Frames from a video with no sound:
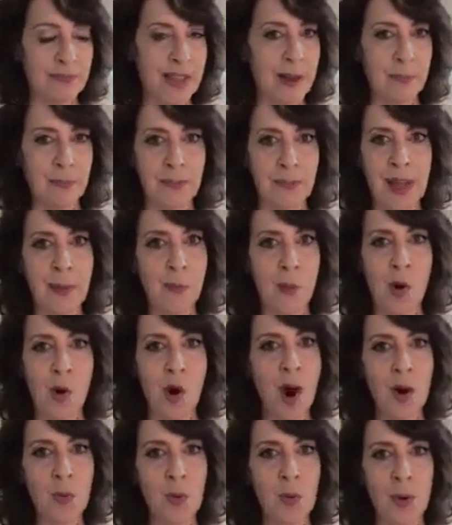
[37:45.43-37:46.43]
That
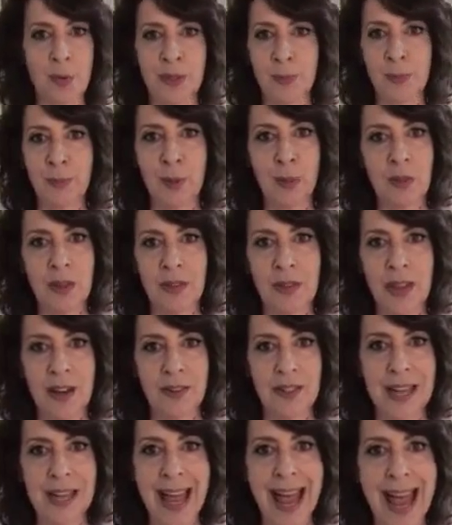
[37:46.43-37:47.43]
artwork was purely
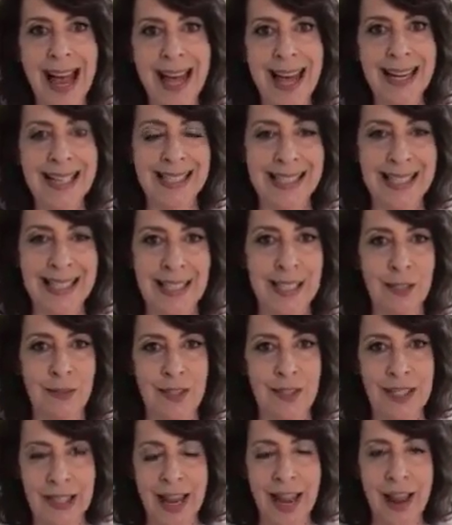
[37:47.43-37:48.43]
there to add a sense
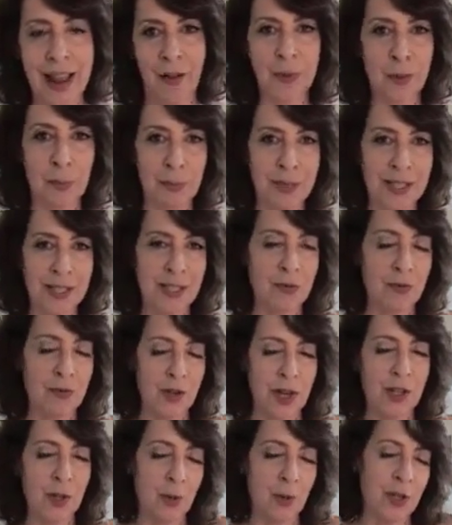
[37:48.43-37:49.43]
of scale
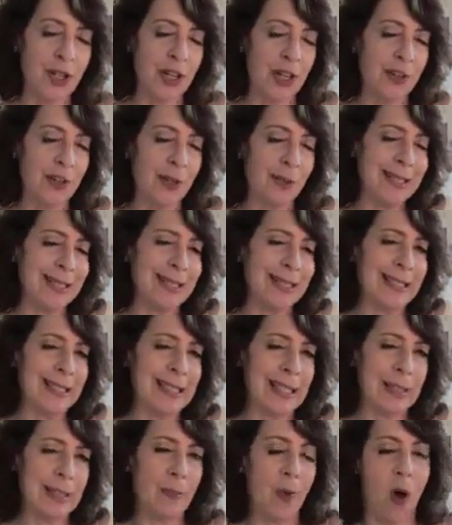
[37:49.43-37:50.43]
to a chair that was a
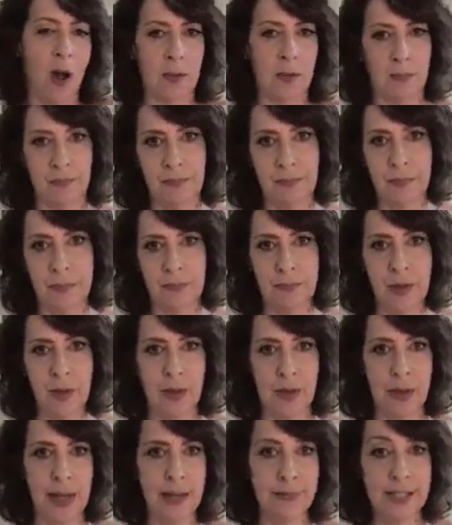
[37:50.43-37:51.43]
little small.
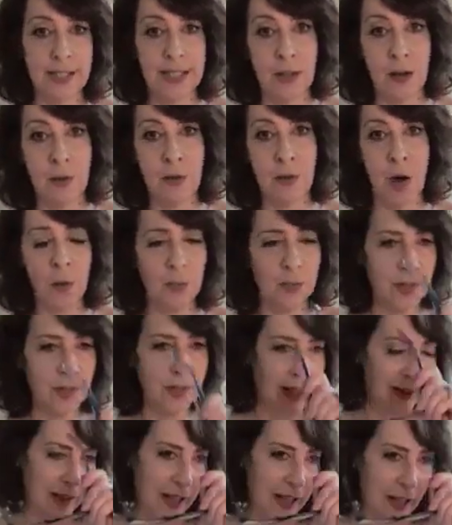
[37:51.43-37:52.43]
Okay, so
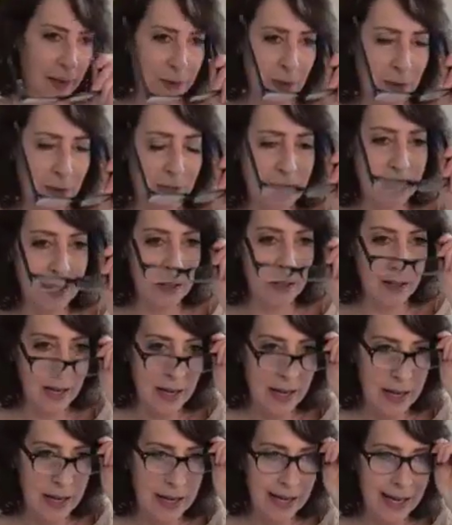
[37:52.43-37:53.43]
hopefully that'll help you, Linda.
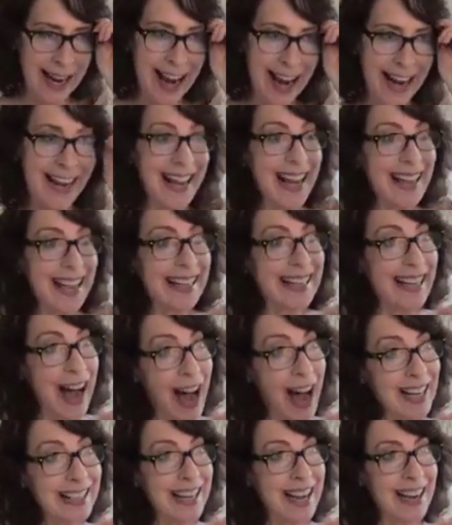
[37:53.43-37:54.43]
Again,
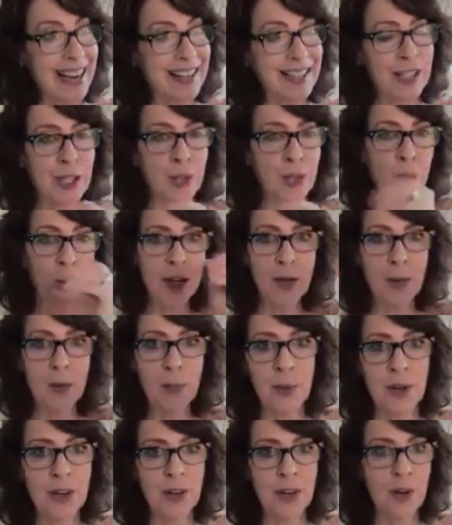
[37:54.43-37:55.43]
context is what
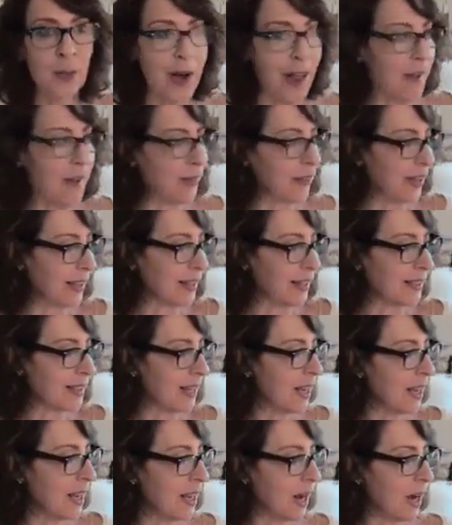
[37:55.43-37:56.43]
you put around
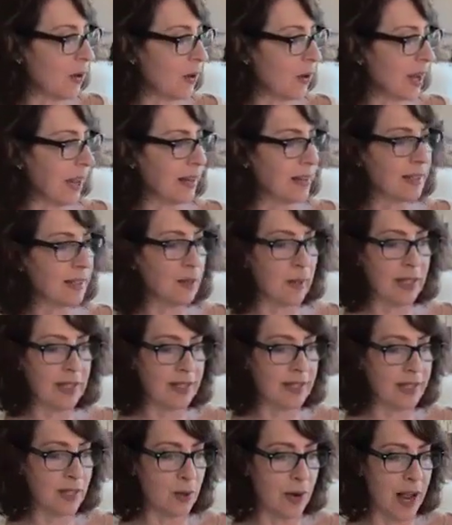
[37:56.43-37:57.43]
things. Okay, so
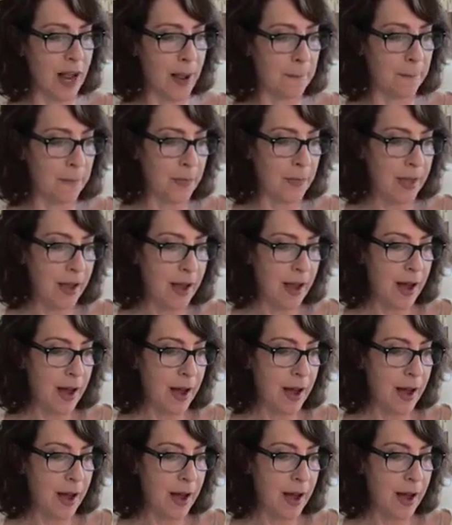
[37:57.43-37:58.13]
Instagram.